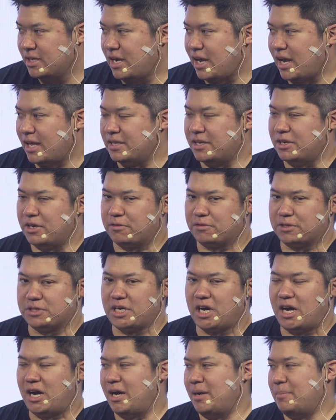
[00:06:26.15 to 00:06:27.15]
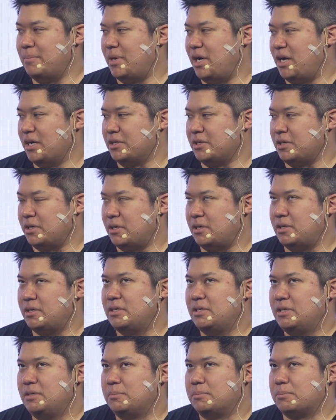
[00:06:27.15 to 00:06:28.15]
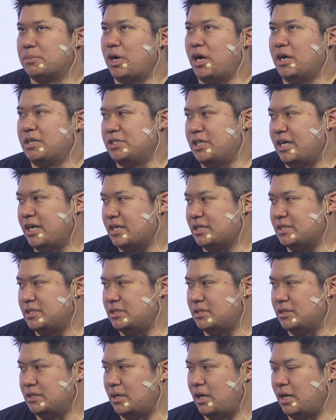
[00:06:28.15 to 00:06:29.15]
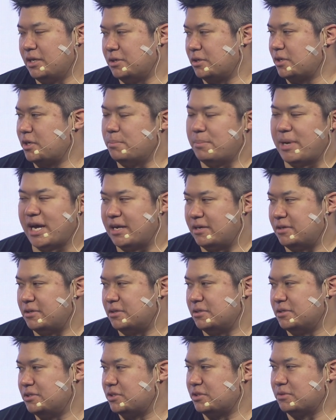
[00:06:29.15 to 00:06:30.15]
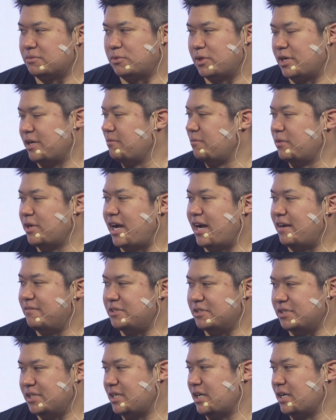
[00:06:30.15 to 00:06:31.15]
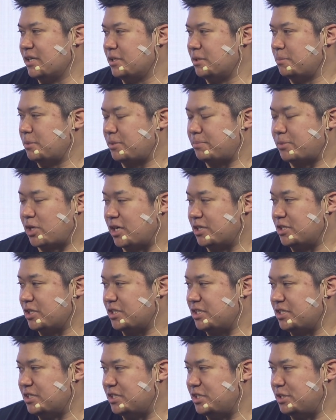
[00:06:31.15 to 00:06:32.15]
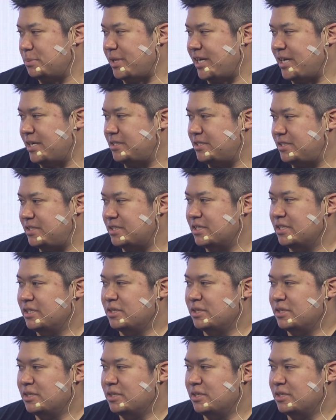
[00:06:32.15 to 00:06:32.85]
And then over time, other projects, the other competitors or what have you, like other projects in the space